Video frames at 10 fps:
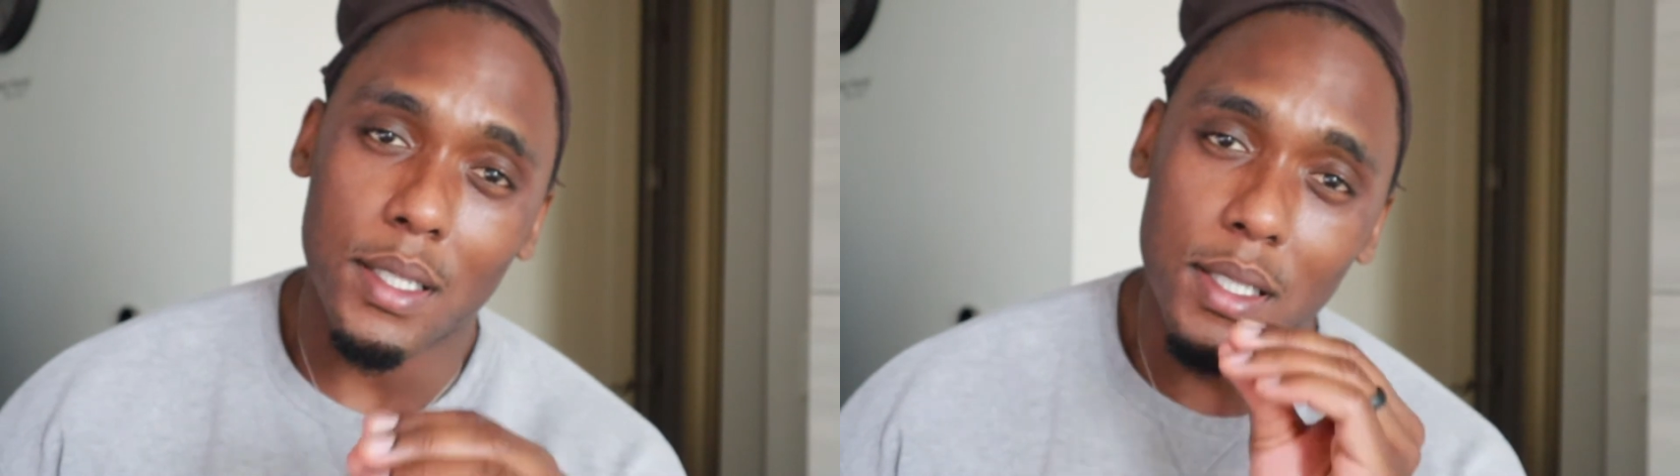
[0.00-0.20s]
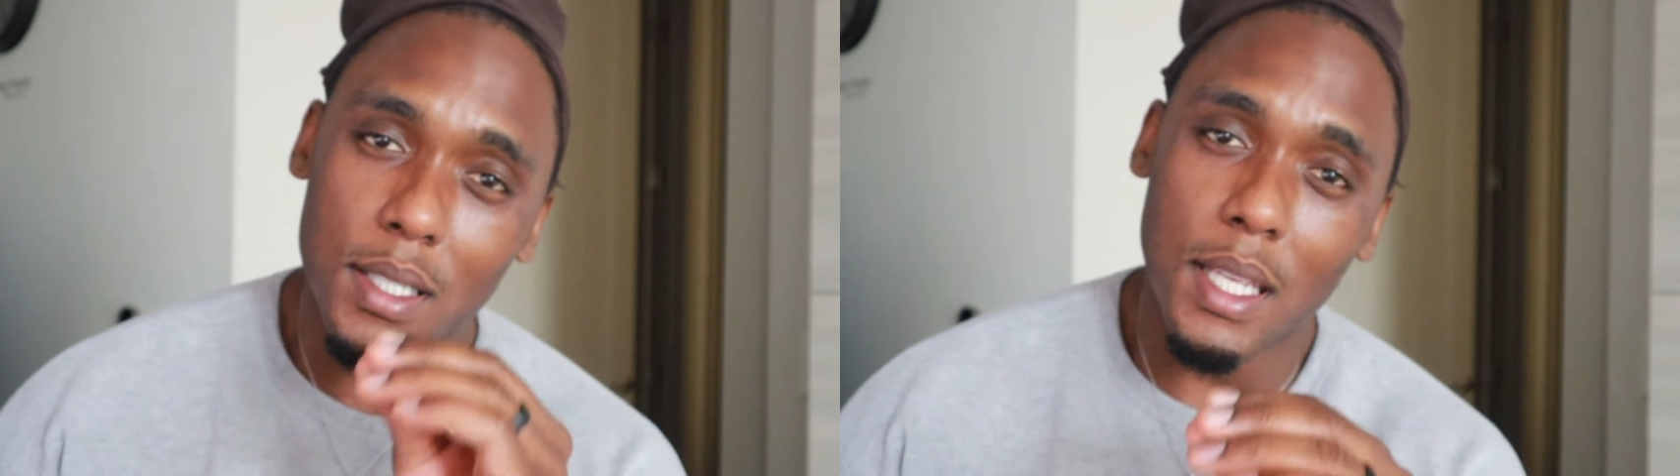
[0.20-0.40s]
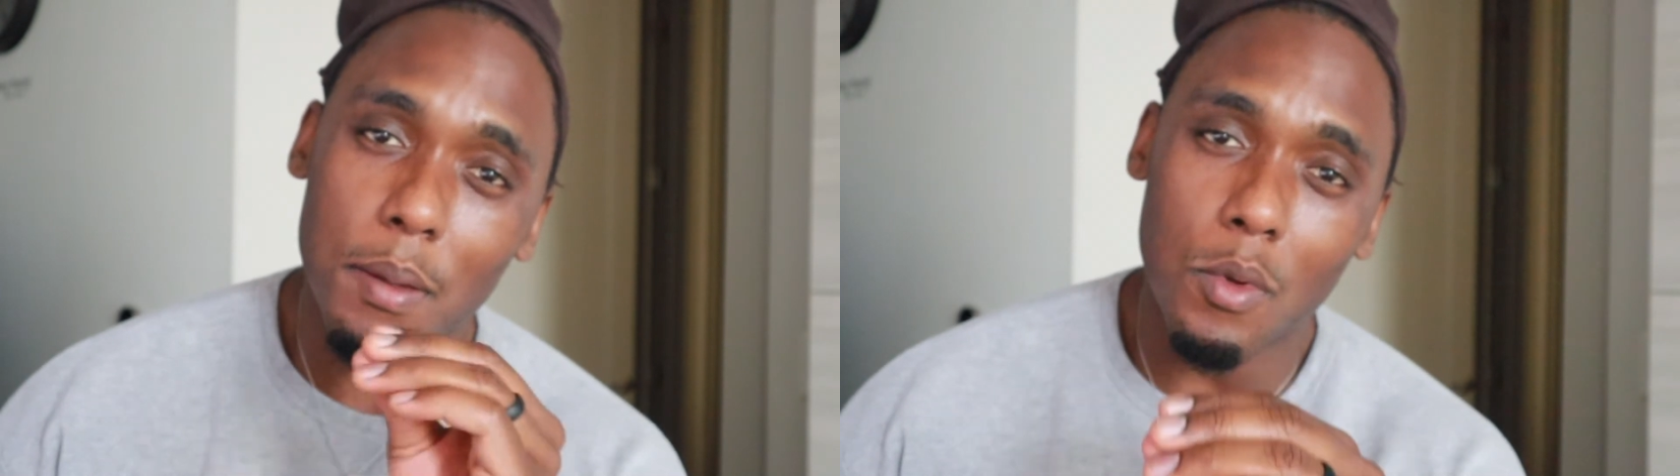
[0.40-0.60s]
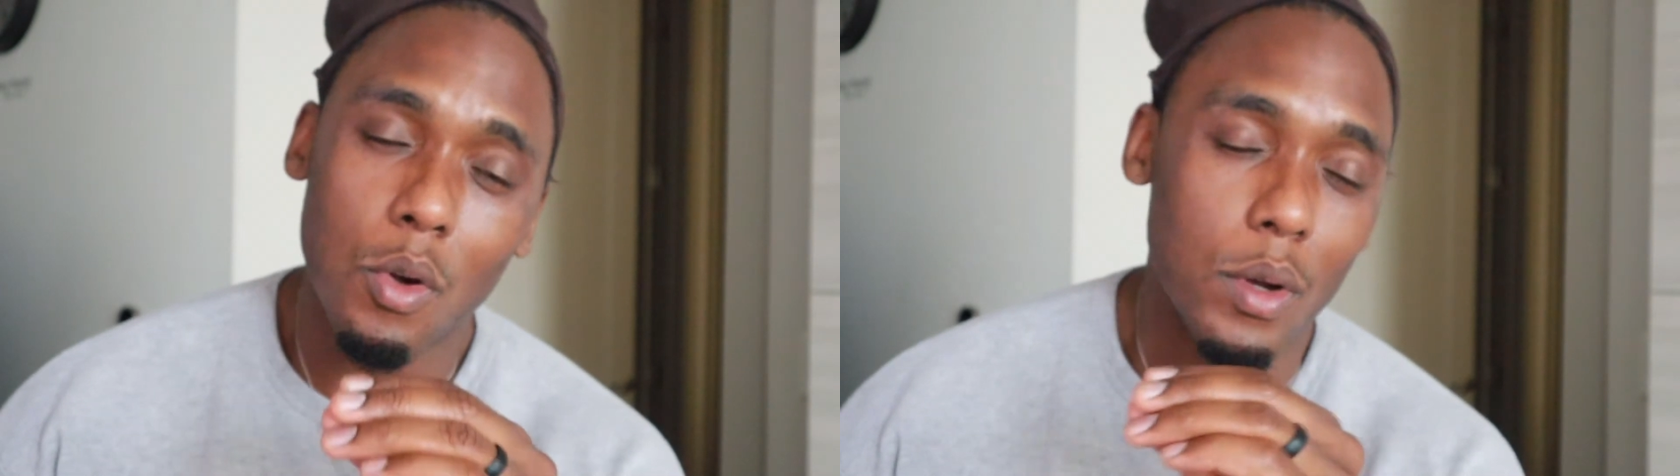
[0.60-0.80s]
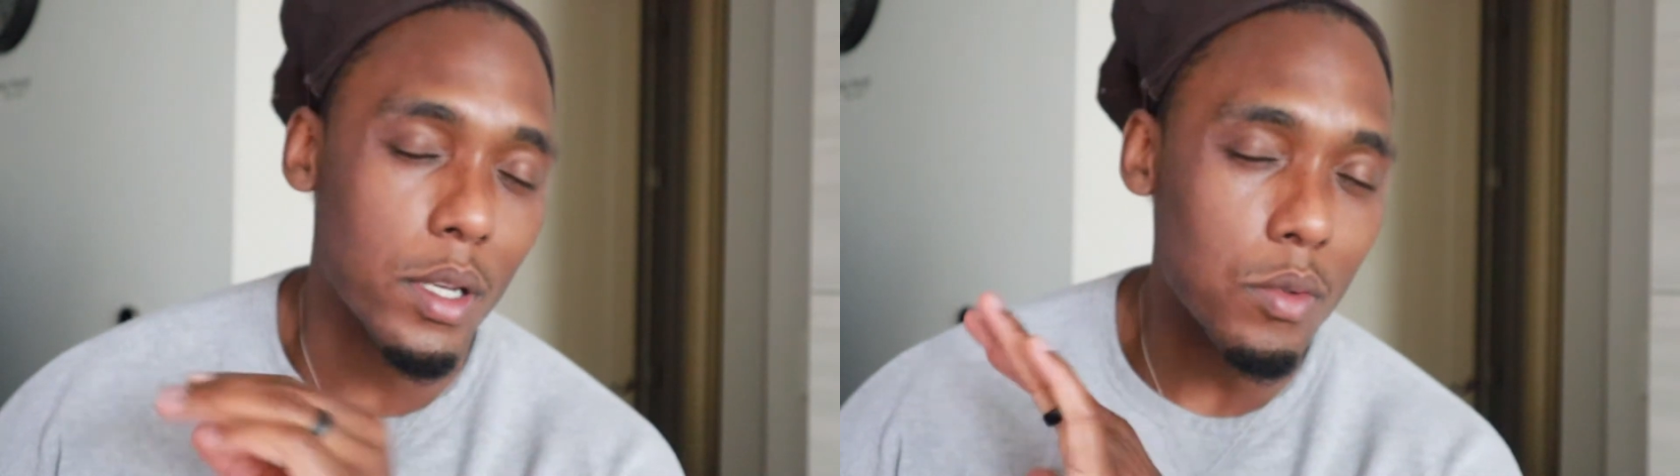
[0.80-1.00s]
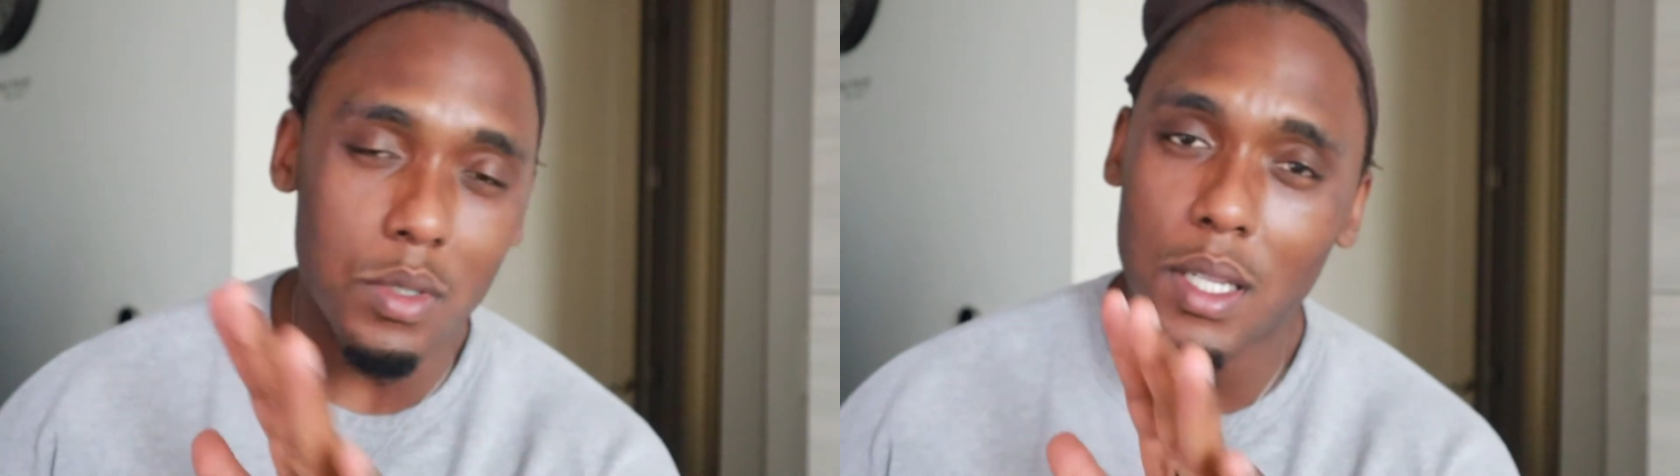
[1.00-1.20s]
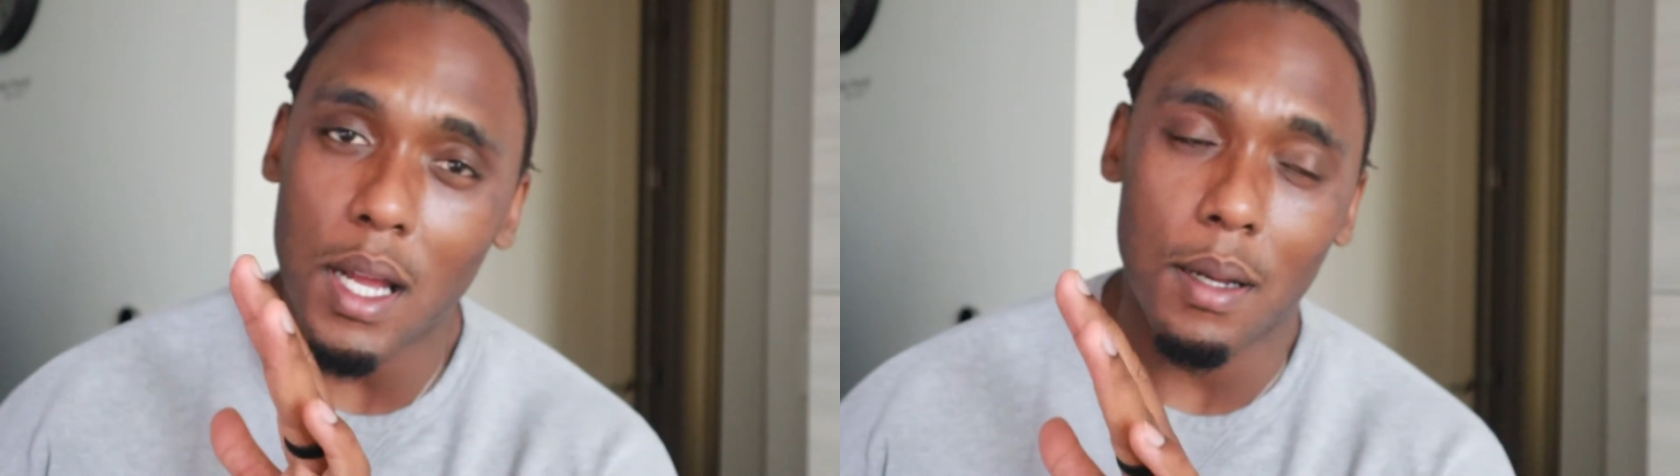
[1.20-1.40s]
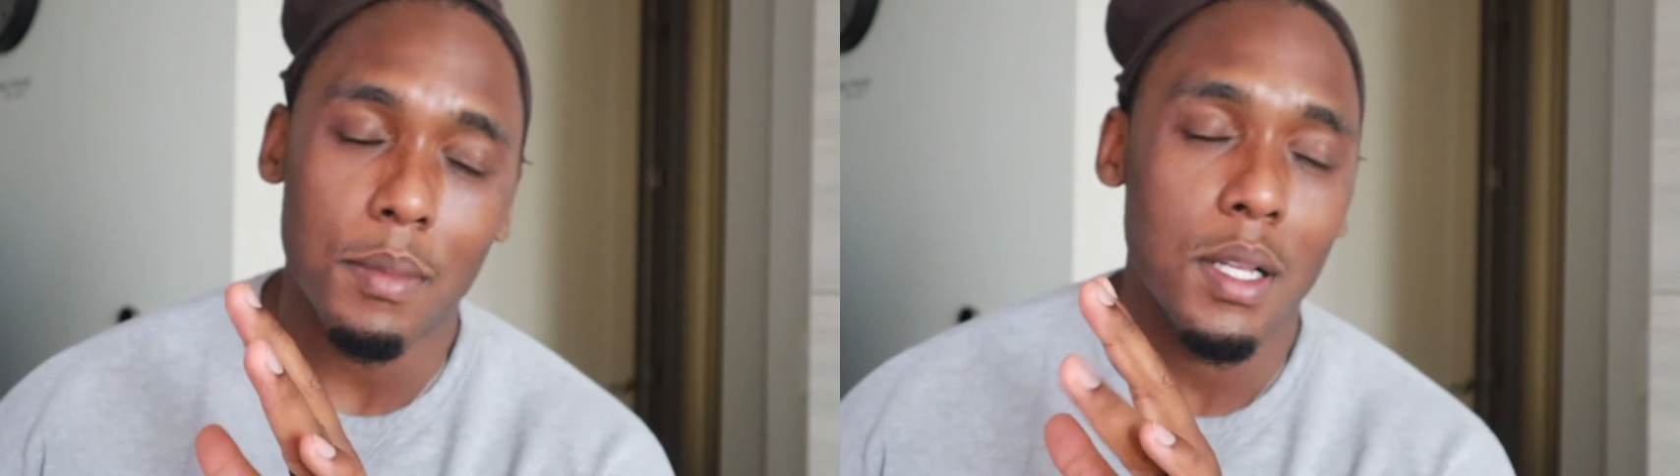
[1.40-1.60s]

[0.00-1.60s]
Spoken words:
Just keep going. Don't stop.